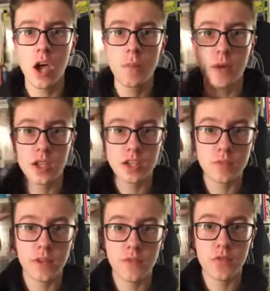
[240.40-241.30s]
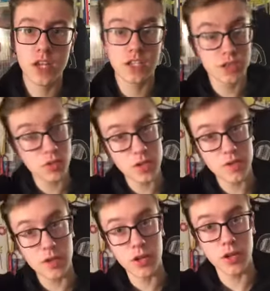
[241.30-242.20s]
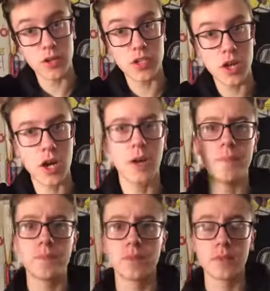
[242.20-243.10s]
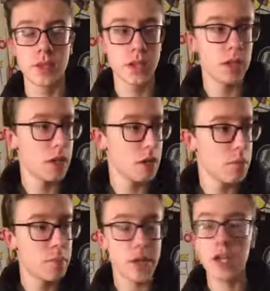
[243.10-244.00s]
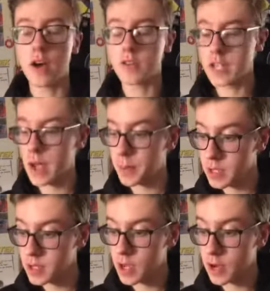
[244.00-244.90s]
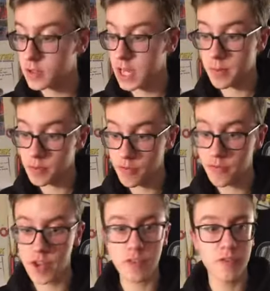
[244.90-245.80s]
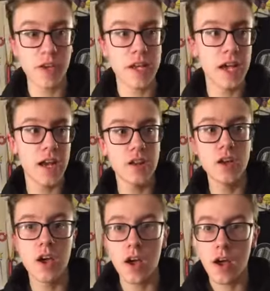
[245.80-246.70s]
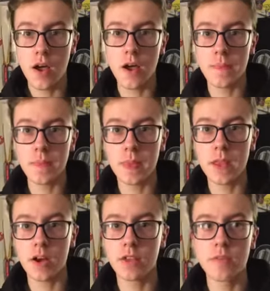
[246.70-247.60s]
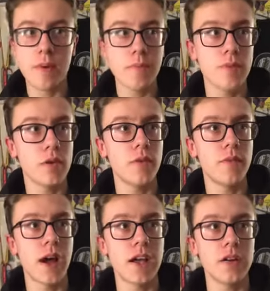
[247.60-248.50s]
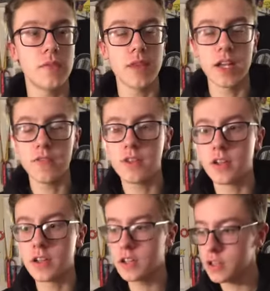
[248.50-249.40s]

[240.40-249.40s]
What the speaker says: but it does mean the racing's always very good. I was happy with fifth again. I can remember on that evening,